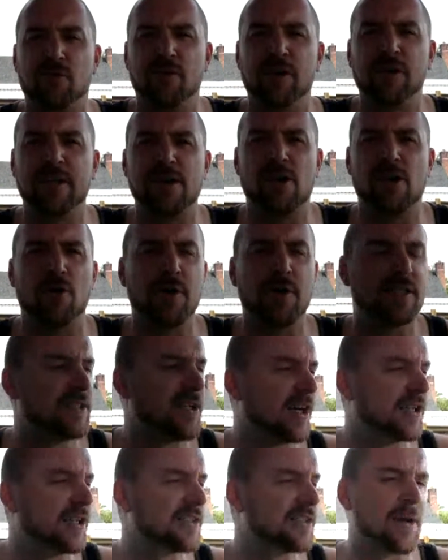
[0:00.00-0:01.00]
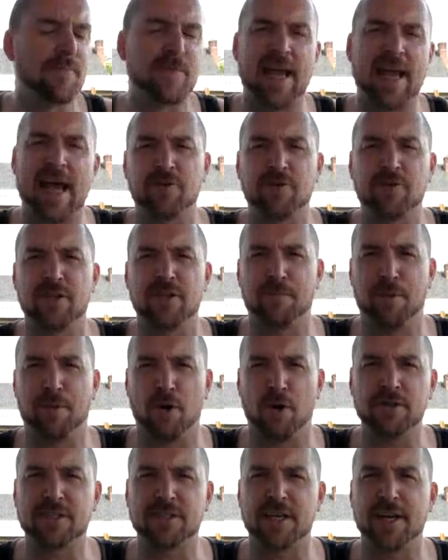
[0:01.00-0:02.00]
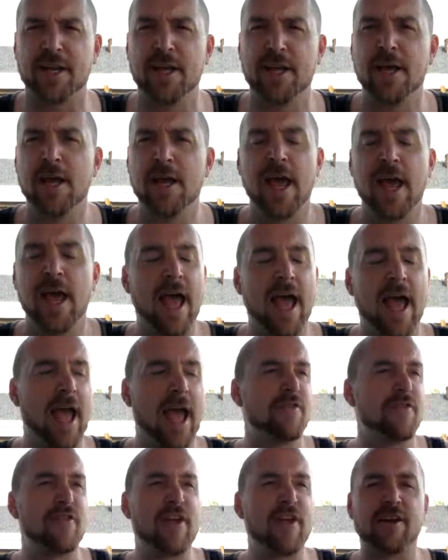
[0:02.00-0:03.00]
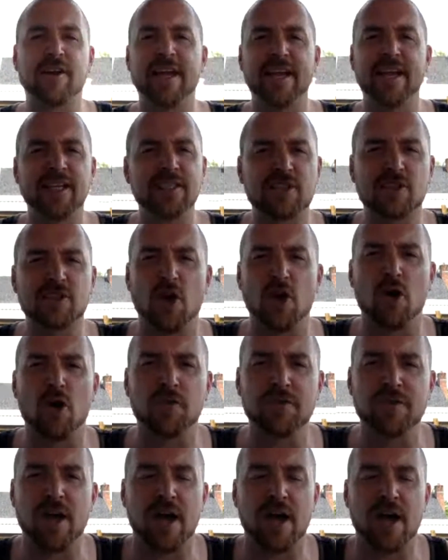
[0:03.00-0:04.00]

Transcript: it really always does come down to the person. And there is gold